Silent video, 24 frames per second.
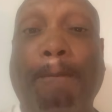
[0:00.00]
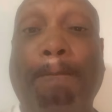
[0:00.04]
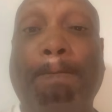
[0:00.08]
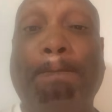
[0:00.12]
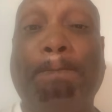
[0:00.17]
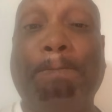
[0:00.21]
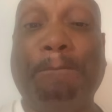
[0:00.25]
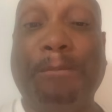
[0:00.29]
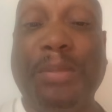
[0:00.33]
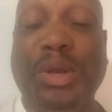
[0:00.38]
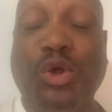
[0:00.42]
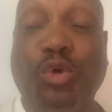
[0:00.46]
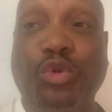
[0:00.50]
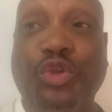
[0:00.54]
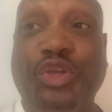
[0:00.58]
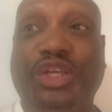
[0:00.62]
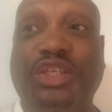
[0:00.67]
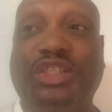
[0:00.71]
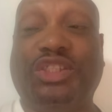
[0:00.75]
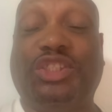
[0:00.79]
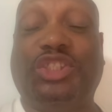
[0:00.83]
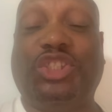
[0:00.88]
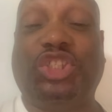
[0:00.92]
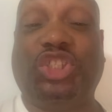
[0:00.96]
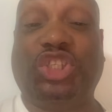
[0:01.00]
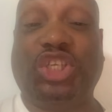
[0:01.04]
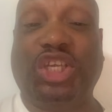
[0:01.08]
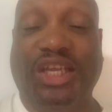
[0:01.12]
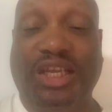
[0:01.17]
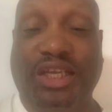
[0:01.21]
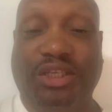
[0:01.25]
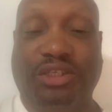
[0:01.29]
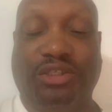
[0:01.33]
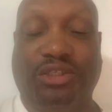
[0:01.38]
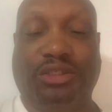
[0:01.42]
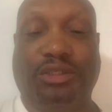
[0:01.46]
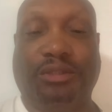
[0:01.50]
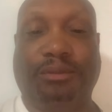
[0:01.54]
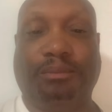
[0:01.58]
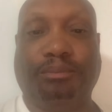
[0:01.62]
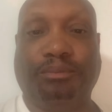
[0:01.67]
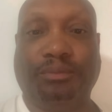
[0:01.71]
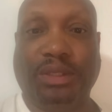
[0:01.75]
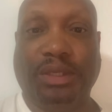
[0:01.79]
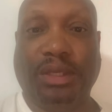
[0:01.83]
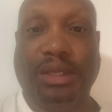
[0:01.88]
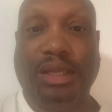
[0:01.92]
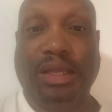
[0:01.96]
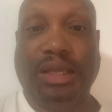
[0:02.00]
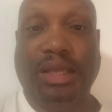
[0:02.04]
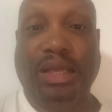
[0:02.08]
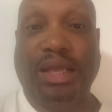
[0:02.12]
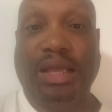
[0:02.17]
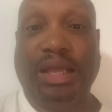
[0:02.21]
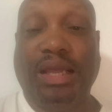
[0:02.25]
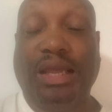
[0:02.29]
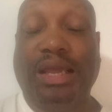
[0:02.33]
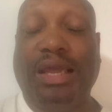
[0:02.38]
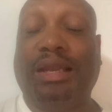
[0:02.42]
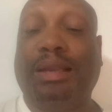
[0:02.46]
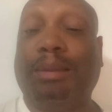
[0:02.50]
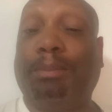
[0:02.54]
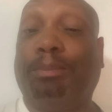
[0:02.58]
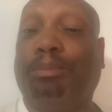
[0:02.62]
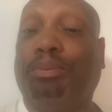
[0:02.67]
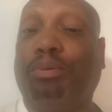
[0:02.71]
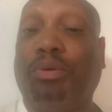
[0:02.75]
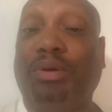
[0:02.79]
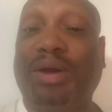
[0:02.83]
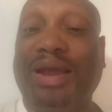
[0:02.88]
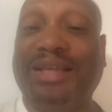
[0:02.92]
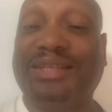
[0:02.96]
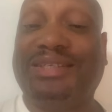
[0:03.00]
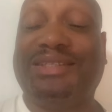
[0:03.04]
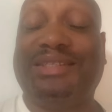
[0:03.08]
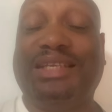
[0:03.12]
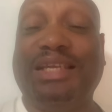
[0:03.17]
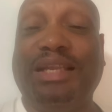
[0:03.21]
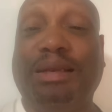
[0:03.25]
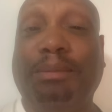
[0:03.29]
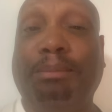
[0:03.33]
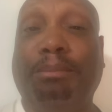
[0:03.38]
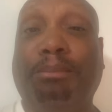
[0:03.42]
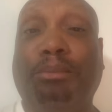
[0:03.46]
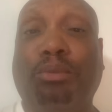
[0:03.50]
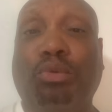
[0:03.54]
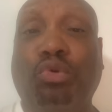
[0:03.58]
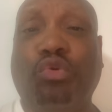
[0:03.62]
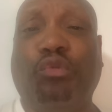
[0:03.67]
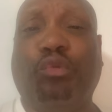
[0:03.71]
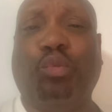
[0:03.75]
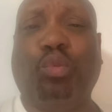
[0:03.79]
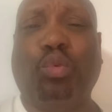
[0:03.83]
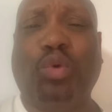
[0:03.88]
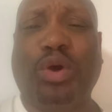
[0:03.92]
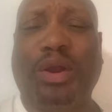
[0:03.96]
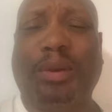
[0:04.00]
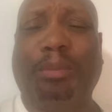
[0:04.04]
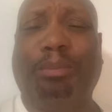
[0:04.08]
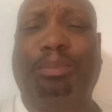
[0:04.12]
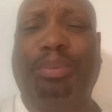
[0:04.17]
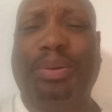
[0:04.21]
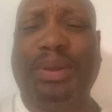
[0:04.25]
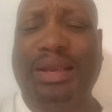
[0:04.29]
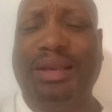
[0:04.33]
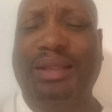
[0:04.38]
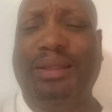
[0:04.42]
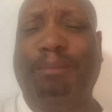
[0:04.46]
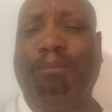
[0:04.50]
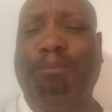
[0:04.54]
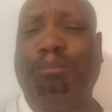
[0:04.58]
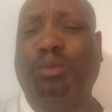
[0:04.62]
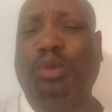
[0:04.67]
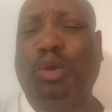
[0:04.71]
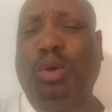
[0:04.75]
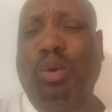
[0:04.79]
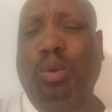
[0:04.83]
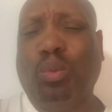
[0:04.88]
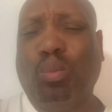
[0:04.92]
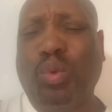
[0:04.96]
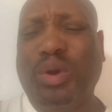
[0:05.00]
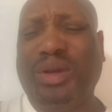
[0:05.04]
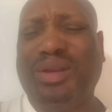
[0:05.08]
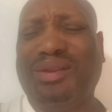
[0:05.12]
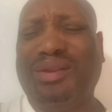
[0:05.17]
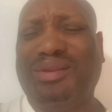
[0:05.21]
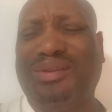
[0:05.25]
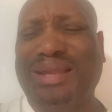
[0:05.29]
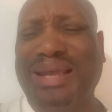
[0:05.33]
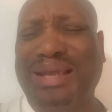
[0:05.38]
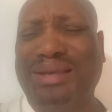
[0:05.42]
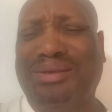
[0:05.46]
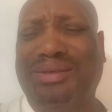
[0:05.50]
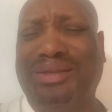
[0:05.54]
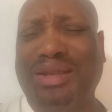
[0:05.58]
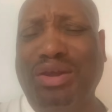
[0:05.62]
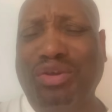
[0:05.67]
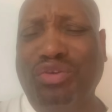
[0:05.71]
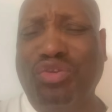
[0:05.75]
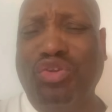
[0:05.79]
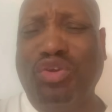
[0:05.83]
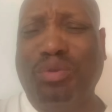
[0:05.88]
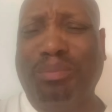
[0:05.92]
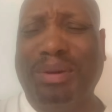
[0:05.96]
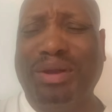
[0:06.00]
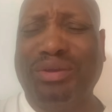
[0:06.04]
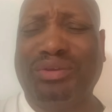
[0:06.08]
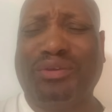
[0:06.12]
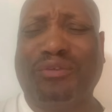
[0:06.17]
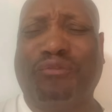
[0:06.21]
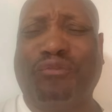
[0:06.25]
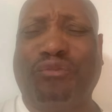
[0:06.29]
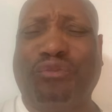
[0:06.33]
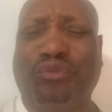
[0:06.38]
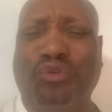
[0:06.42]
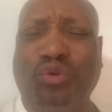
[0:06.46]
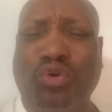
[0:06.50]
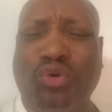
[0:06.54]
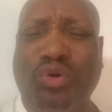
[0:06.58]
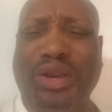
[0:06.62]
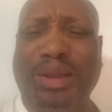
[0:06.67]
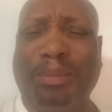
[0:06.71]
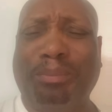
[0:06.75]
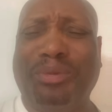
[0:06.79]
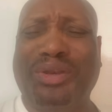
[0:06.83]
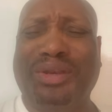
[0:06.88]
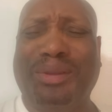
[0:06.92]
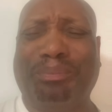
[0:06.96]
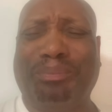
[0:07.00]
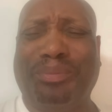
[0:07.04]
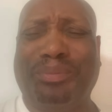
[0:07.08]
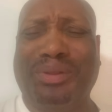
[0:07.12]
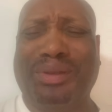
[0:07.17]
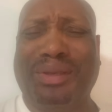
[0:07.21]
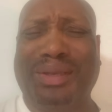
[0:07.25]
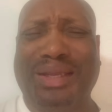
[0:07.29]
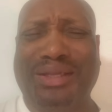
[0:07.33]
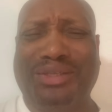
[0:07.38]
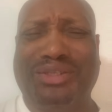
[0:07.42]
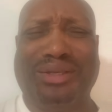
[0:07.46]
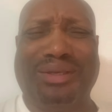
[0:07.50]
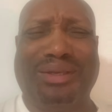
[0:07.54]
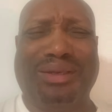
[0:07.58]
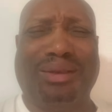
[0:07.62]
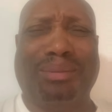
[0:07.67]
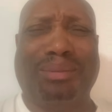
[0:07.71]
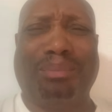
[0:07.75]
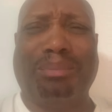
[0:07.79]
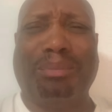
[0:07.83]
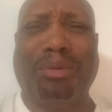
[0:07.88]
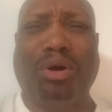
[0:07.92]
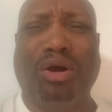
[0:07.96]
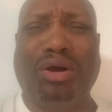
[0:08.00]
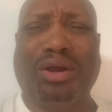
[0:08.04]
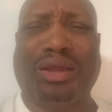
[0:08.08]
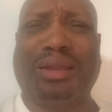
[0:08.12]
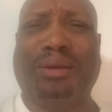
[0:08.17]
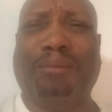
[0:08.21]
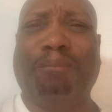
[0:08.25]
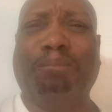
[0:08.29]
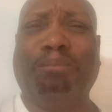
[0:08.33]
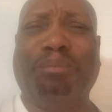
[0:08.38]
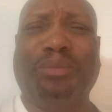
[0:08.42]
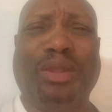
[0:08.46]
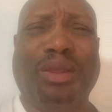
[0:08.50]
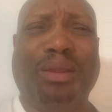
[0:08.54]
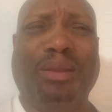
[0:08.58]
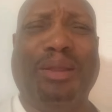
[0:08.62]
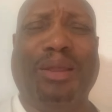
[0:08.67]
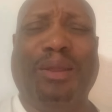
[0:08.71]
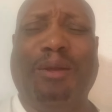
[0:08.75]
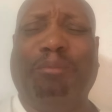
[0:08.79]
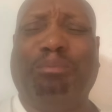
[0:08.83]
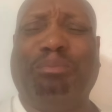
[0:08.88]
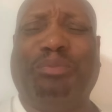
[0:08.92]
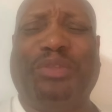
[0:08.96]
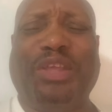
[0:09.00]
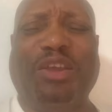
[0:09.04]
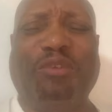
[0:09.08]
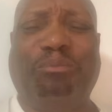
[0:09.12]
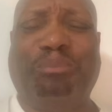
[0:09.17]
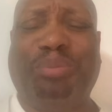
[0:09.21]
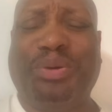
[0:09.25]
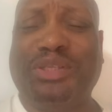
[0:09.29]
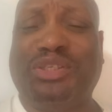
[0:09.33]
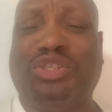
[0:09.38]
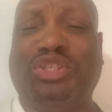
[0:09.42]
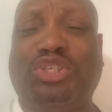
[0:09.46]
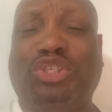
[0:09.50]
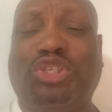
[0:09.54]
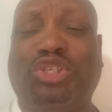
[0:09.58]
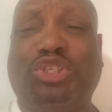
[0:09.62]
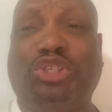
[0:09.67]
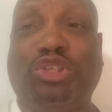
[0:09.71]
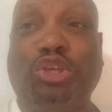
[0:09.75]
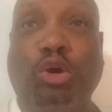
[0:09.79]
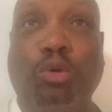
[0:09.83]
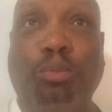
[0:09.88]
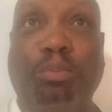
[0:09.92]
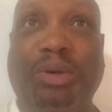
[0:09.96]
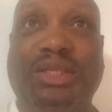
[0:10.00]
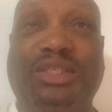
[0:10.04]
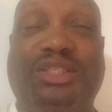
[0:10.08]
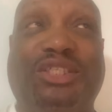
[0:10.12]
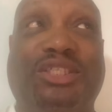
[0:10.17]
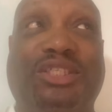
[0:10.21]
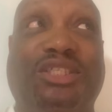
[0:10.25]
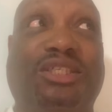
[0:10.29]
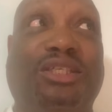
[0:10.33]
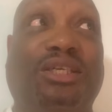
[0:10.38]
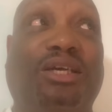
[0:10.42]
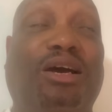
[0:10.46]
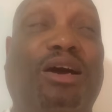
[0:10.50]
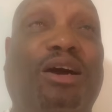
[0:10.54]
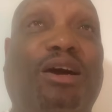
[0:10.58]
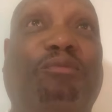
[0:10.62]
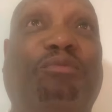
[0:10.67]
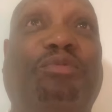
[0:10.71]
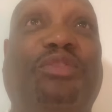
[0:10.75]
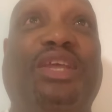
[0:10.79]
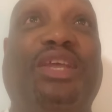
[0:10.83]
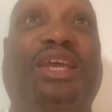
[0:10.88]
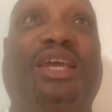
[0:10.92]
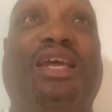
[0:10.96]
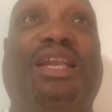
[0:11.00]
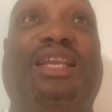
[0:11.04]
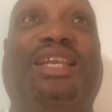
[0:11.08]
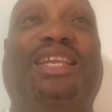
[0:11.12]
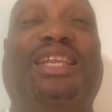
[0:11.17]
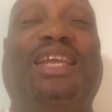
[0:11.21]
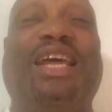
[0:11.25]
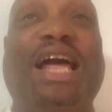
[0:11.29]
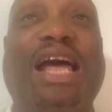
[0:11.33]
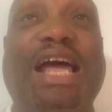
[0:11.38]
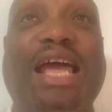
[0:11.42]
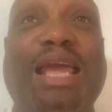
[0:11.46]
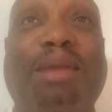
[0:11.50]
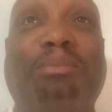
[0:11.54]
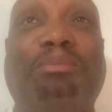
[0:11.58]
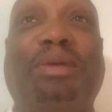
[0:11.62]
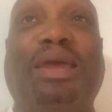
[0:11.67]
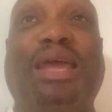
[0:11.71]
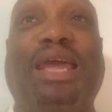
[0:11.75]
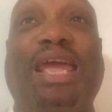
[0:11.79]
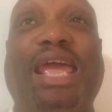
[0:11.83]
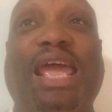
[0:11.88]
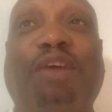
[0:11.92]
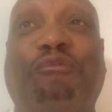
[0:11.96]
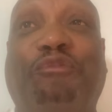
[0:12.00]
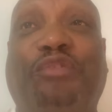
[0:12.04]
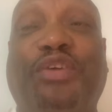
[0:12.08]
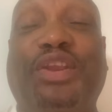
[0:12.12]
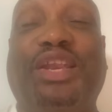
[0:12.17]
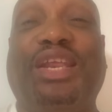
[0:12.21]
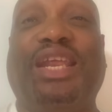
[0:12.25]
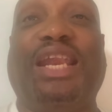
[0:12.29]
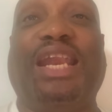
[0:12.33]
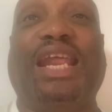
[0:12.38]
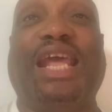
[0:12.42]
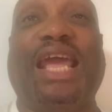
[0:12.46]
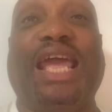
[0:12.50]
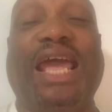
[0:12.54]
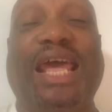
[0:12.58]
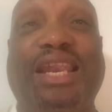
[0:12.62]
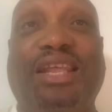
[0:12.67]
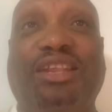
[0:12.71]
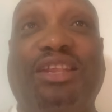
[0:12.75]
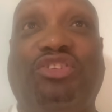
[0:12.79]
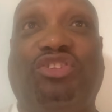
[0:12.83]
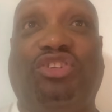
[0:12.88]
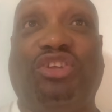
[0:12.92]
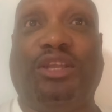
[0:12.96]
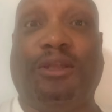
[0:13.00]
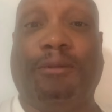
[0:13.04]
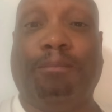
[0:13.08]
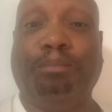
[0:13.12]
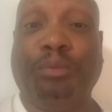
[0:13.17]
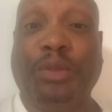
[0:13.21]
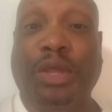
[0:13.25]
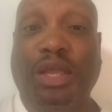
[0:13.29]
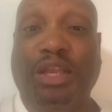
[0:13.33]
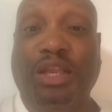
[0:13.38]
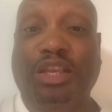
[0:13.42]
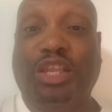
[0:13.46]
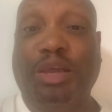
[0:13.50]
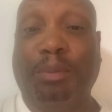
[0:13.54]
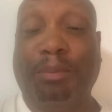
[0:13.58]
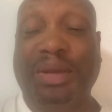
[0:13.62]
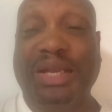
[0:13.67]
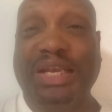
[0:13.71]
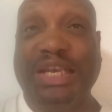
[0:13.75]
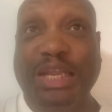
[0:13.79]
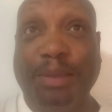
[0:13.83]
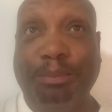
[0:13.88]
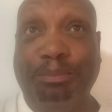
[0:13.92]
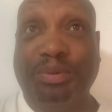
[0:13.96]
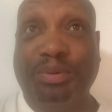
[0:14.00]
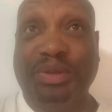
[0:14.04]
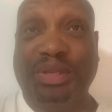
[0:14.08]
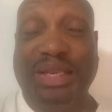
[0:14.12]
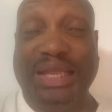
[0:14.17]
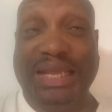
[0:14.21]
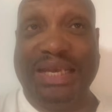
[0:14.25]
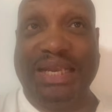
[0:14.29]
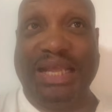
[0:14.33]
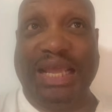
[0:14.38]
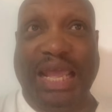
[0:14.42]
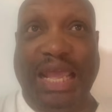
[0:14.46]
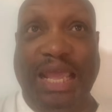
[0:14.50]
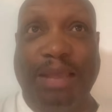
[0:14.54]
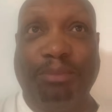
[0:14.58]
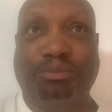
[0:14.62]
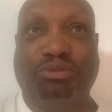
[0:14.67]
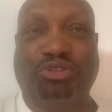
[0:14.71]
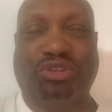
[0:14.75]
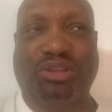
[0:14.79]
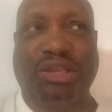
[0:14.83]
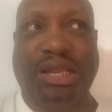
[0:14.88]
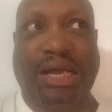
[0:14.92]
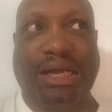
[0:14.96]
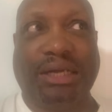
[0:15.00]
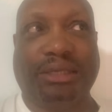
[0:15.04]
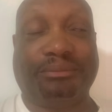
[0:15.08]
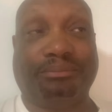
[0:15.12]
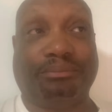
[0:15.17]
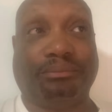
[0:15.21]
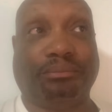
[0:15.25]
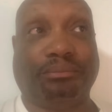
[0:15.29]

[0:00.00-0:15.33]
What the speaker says: million shares, and the price didn't move one penny. What does that tell you about the fraud and manipulation in the market? They've put so much of their time, effort, and energy to manipulate APE stock,